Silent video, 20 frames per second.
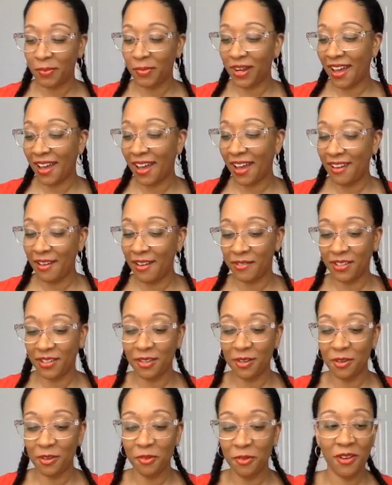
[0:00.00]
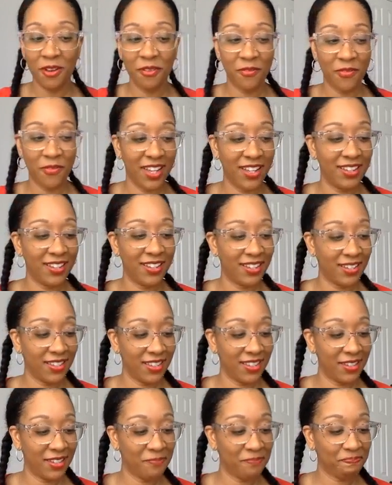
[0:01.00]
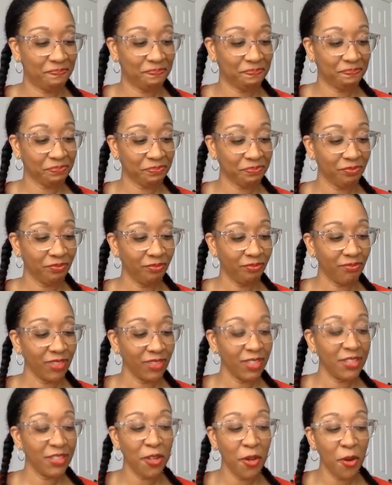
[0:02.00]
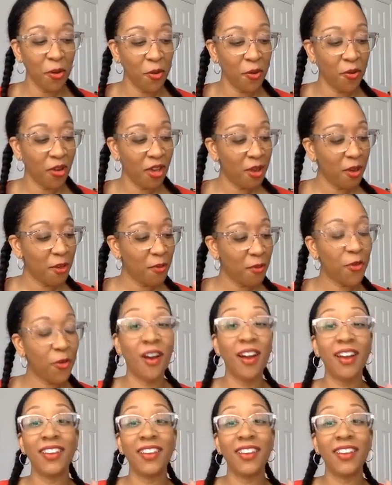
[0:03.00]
but I'll have to go and find it again. So for our